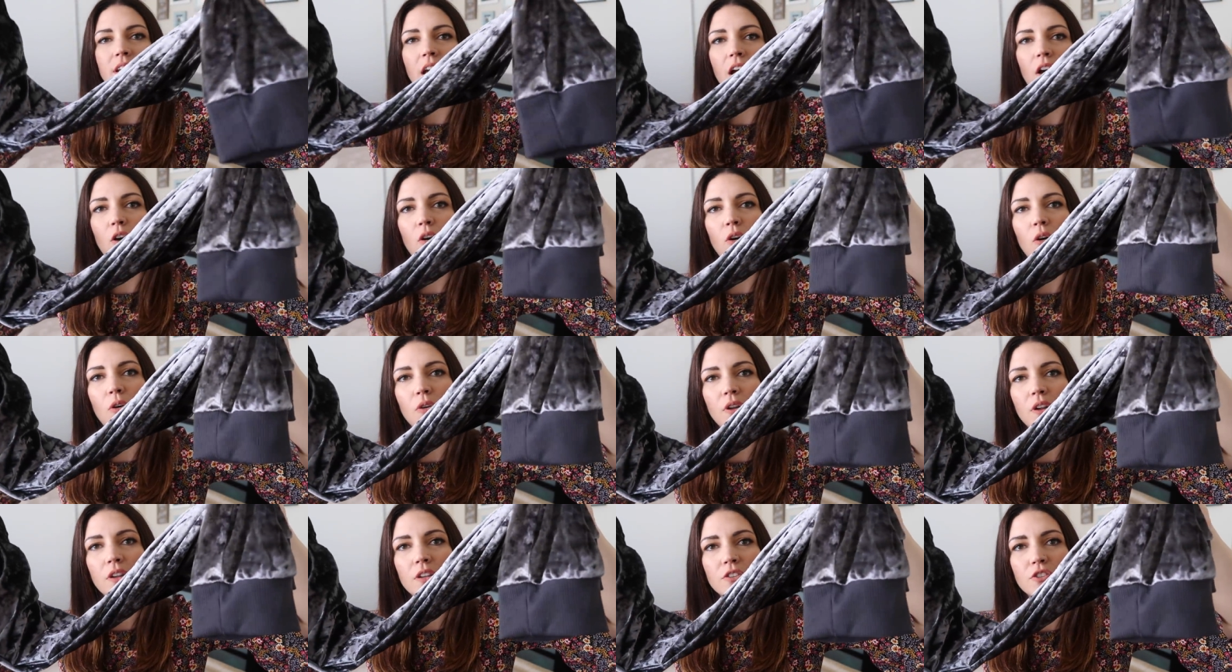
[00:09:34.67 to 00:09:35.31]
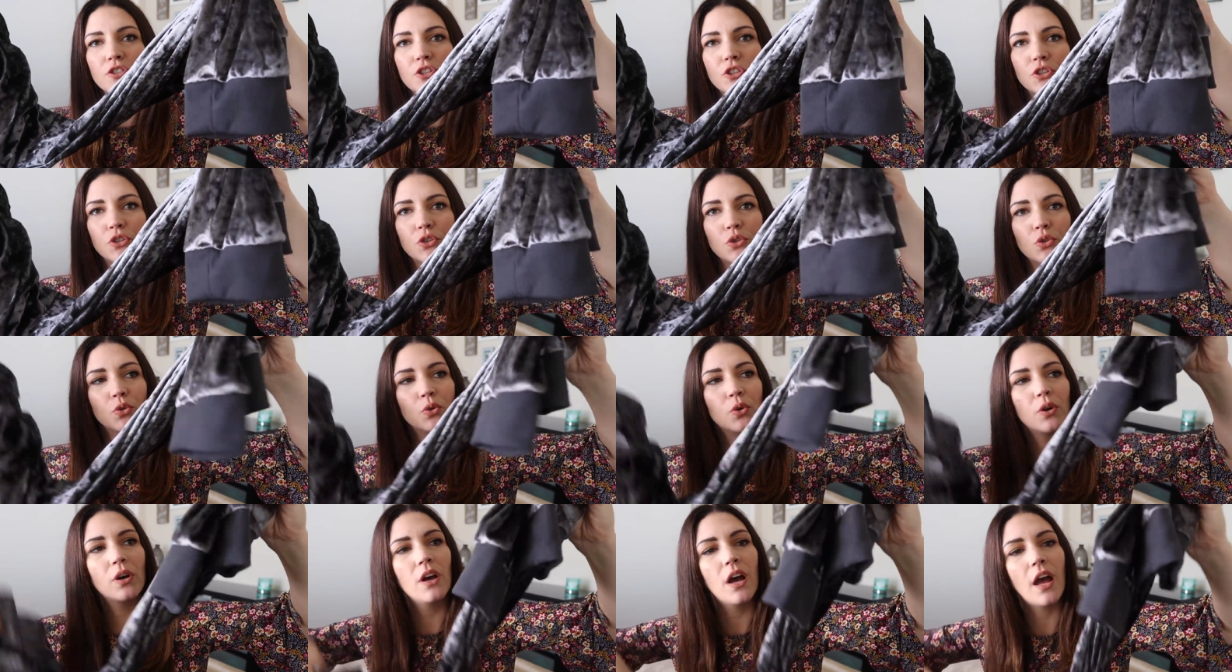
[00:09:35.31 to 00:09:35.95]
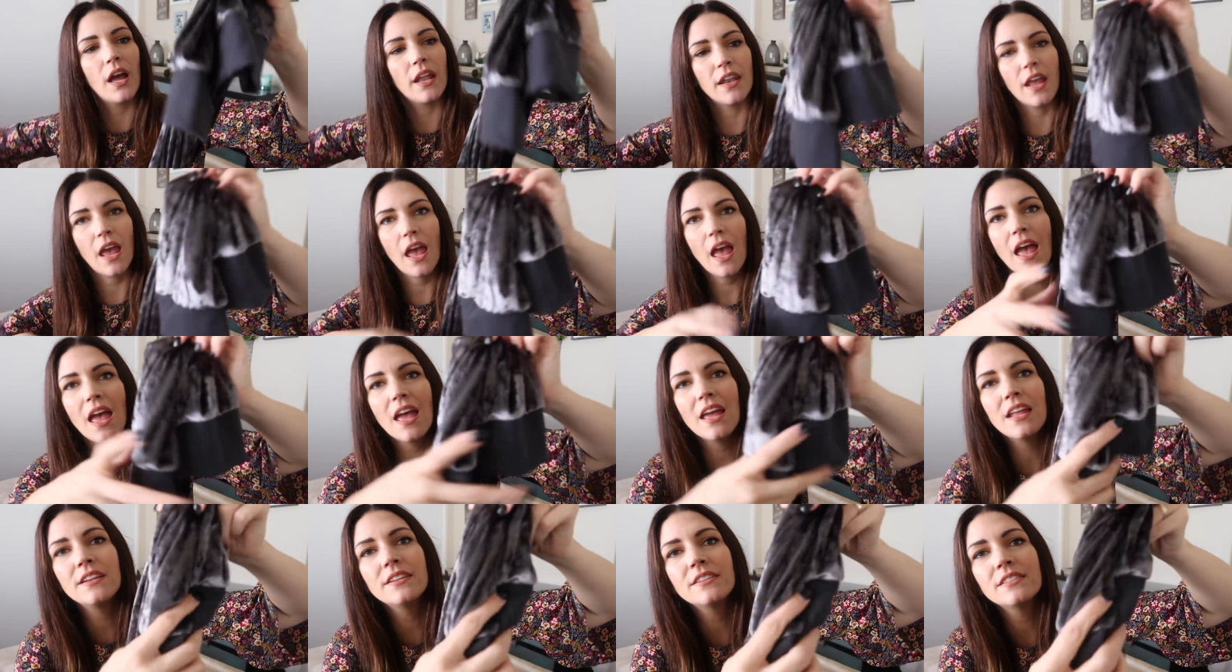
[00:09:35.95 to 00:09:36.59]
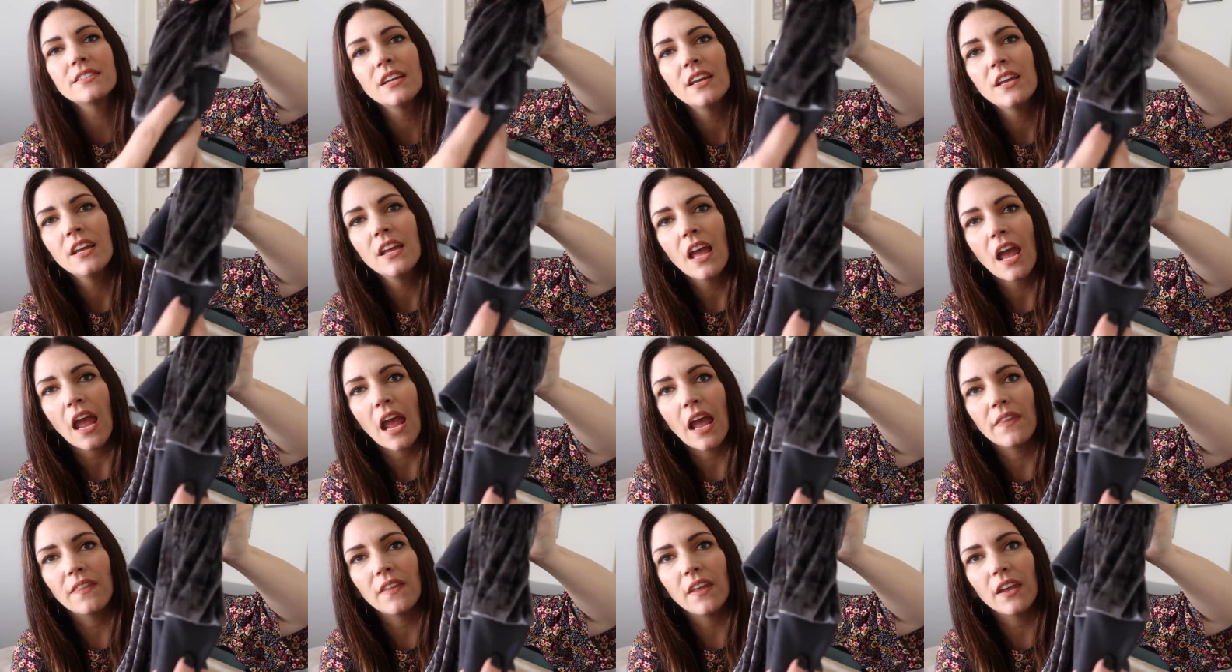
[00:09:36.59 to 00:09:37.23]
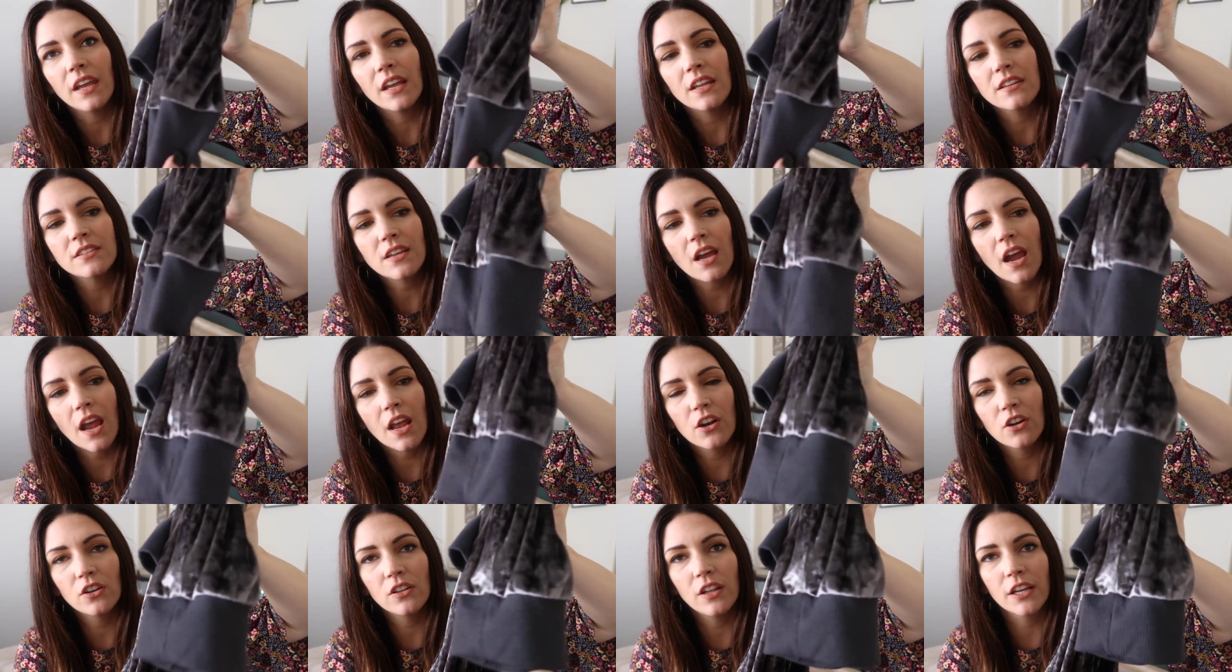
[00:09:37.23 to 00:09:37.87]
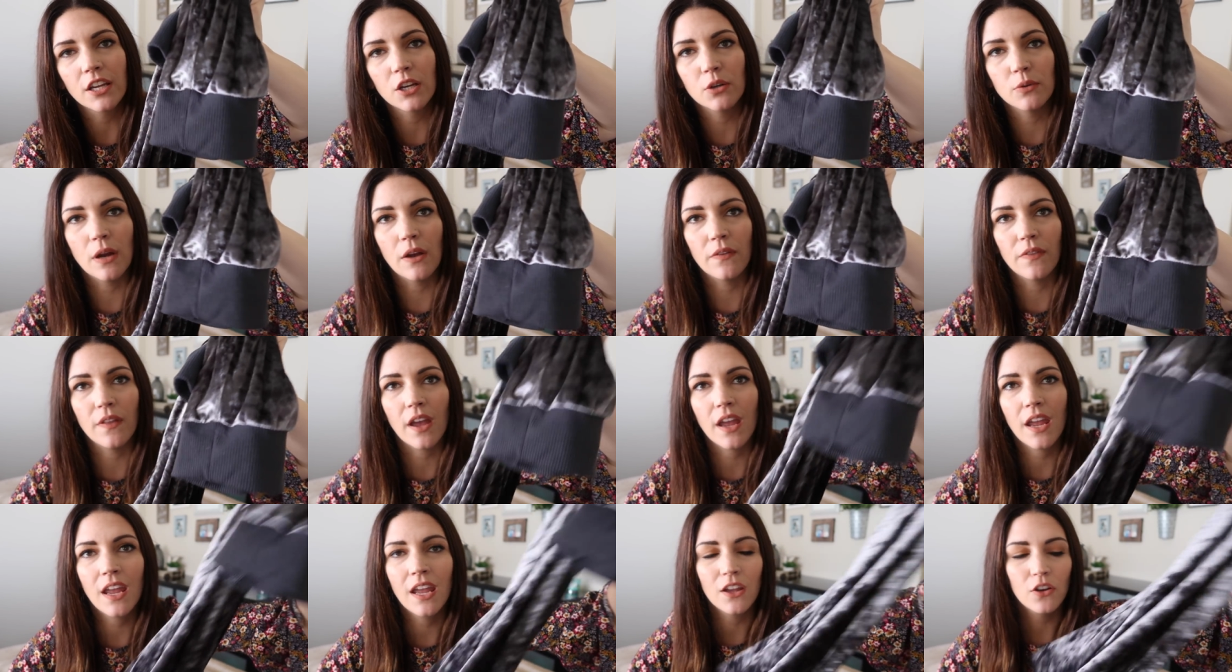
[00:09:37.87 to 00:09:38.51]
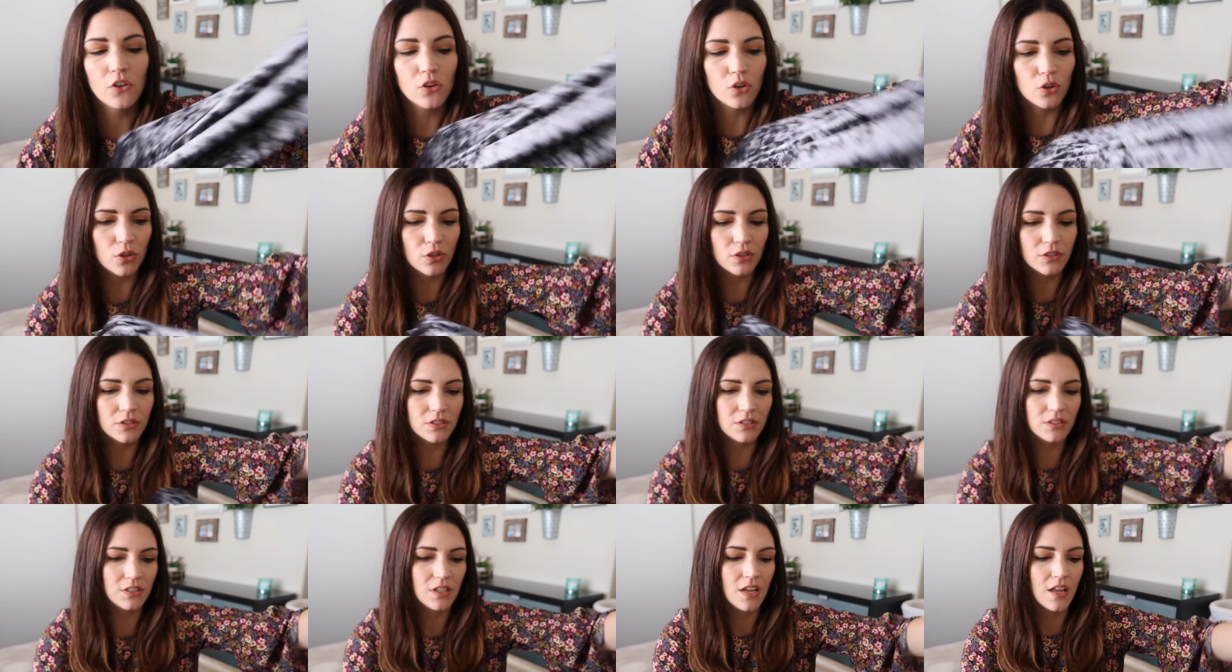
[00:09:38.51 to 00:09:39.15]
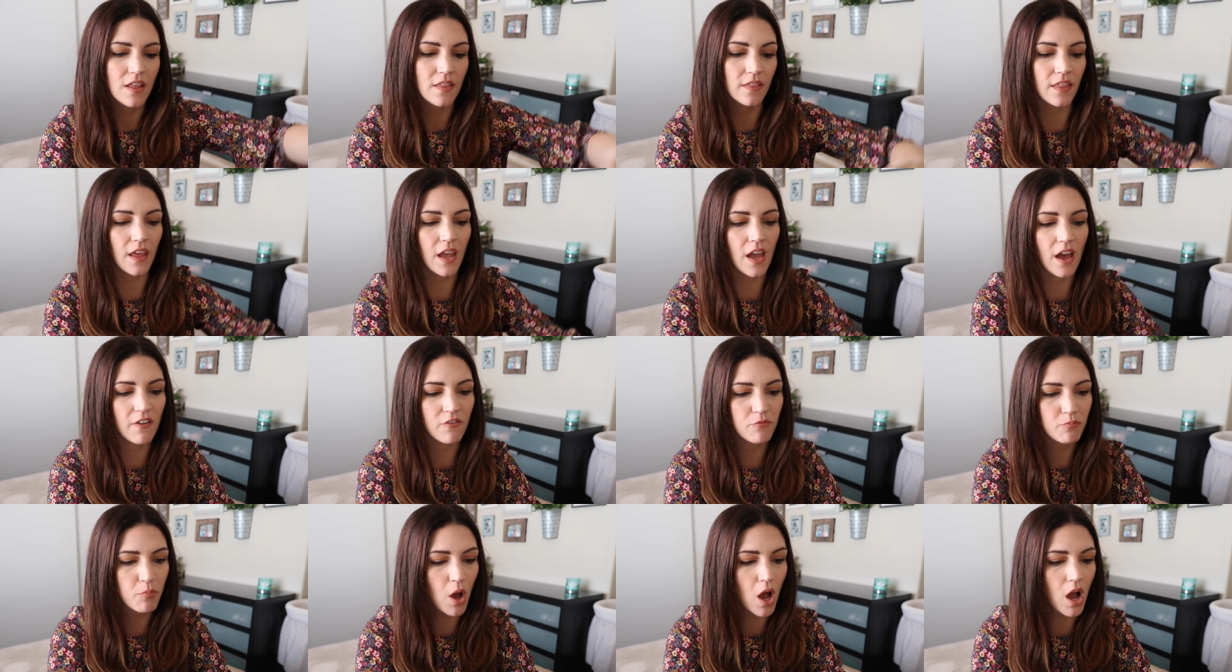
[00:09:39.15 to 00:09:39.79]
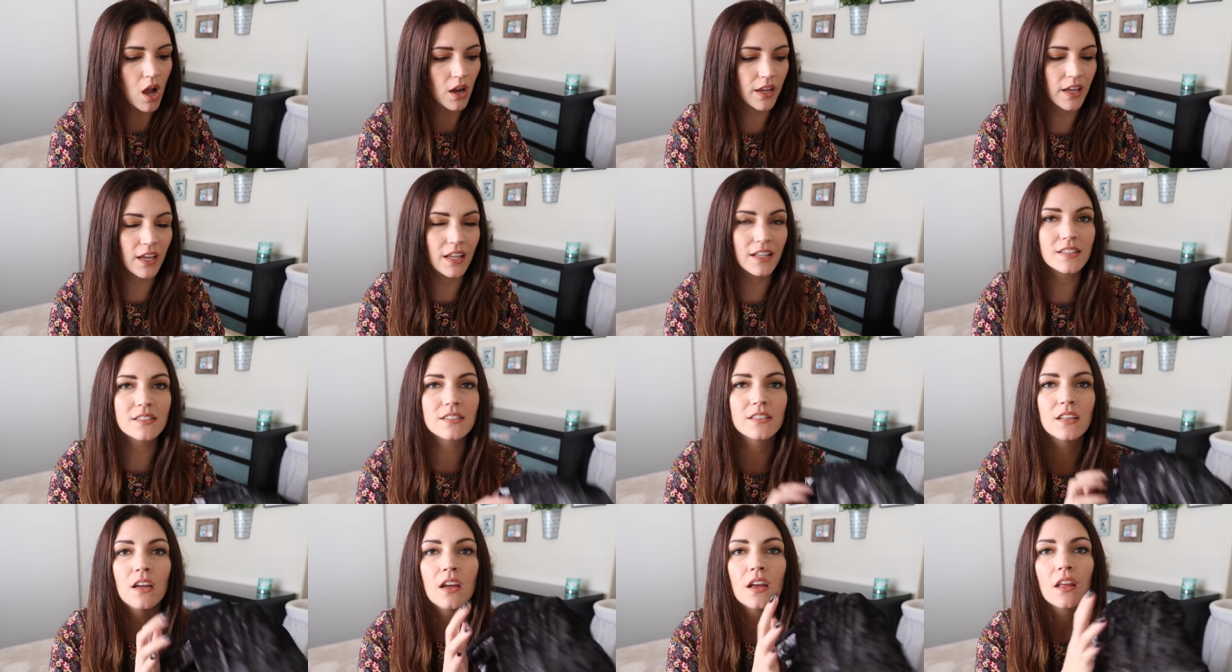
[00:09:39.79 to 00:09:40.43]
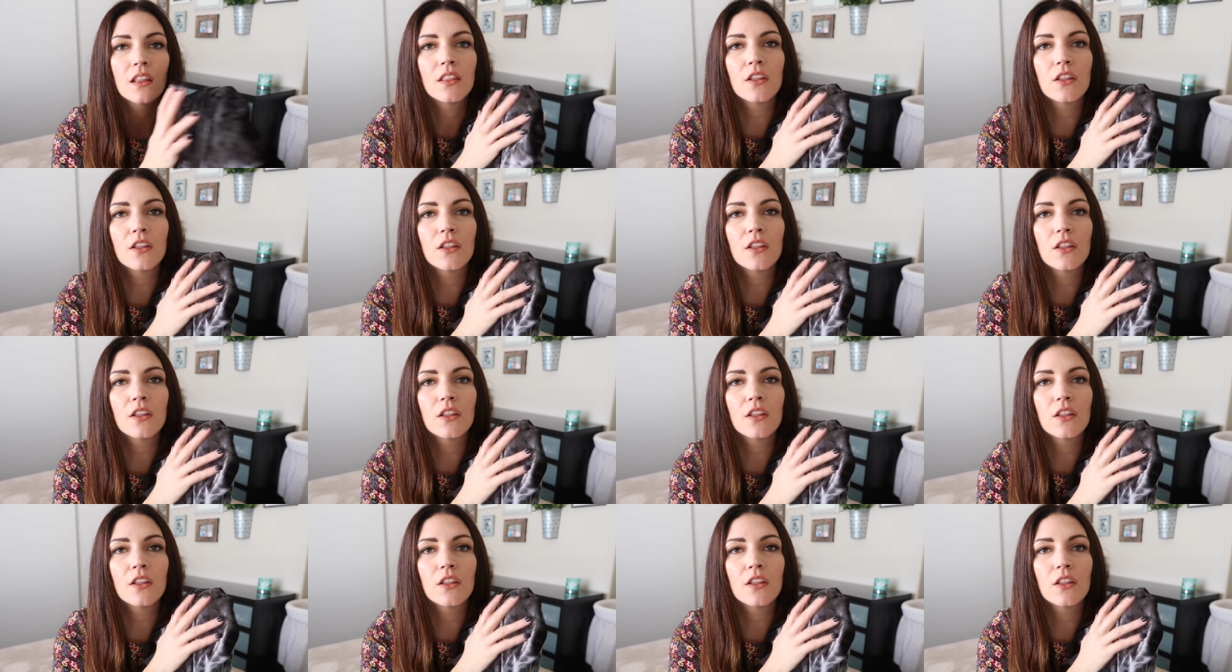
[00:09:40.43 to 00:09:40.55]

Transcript: down to an end and they get tighter like around the ankles. They have pockets.